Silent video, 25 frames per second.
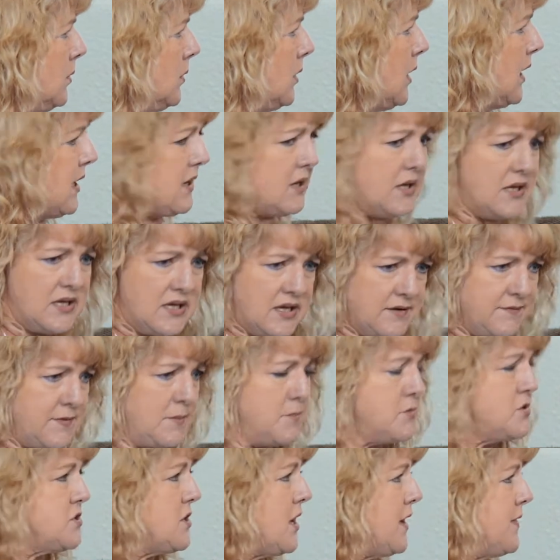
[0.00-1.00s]
I can give
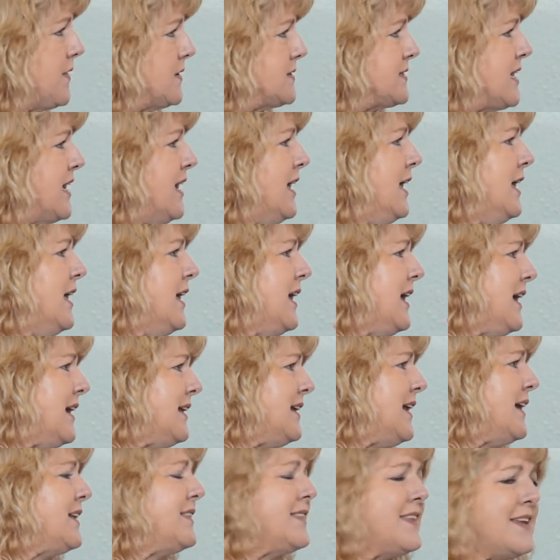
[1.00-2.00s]
them to others.
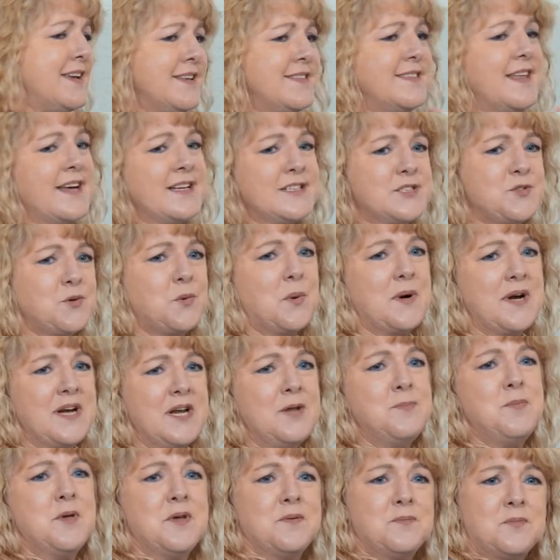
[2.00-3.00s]
And I think that's really